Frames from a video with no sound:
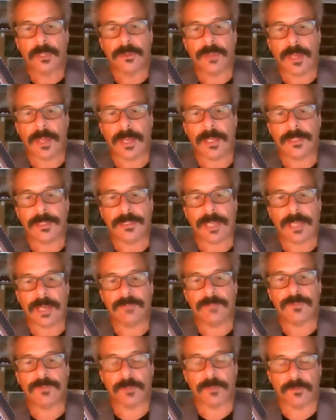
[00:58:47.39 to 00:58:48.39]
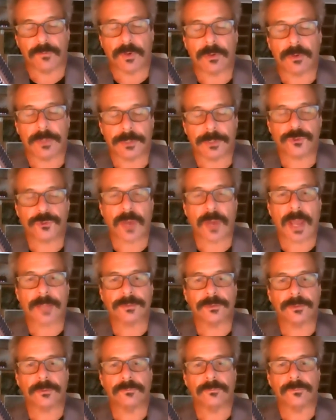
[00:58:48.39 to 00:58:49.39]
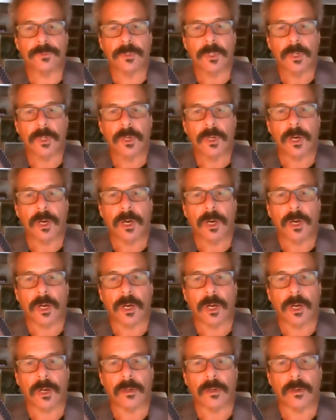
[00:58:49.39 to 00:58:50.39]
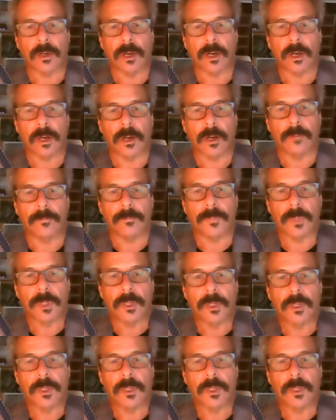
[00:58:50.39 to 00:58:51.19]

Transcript: they gave them a very attractive uh, um,